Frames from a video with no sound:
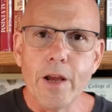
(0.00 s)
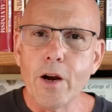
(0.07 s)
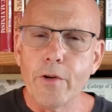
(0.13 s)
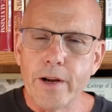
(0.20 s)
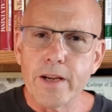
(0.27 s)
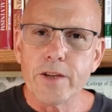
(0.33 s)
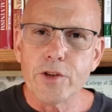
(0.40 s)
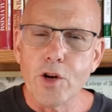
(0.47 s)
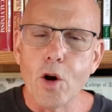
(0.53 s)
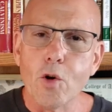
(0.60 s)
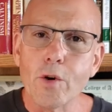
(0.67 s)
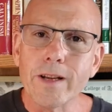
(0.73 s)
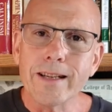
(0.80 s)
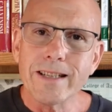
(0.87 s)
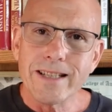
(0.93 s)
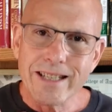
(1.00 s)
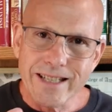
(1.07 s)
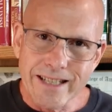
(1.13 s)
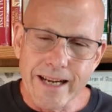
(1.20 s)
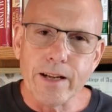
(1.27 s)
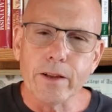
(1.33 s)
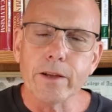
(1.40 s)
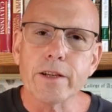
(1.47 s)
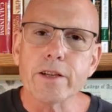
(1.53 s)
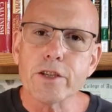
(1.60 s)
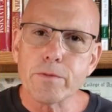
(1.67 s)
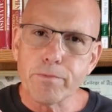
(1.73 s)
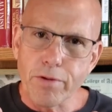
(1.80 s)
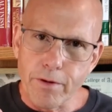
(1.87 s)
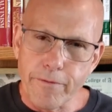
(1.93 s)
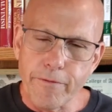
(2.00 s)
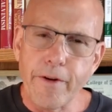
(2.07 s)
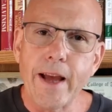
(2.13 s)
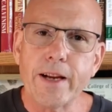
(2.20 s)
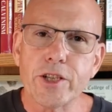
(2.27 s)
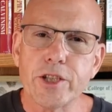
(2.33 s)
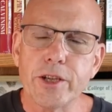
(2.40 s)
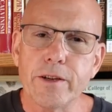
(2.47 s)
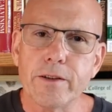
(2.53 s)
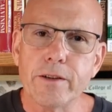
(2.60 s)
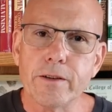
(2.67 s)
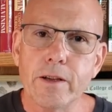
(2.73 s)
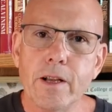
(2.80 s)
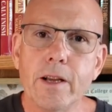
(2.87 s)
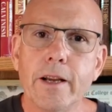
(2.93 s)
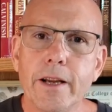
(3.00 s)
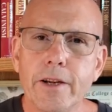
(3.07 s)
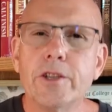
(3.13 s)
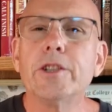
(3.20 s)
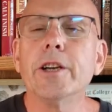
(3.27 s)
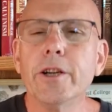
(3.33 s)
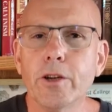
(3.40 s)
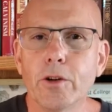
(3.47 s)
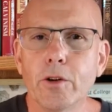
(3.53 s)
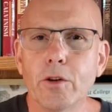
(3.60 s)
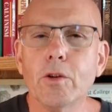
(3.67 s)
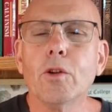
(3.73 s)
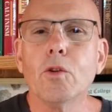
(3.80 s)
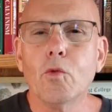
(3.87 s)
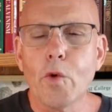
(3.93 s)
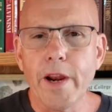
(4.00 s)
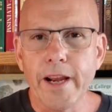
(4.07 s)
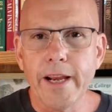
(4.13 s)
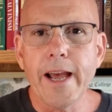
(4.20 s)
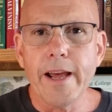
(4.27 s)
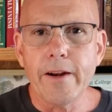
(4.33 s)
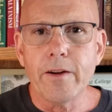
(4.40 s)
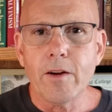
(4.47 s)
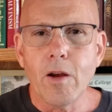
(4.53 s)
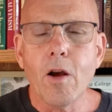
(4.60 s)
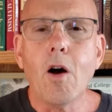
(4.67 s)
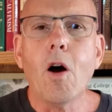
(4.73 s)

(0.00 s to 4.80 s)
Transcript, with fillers: There is no sinless perfection until we get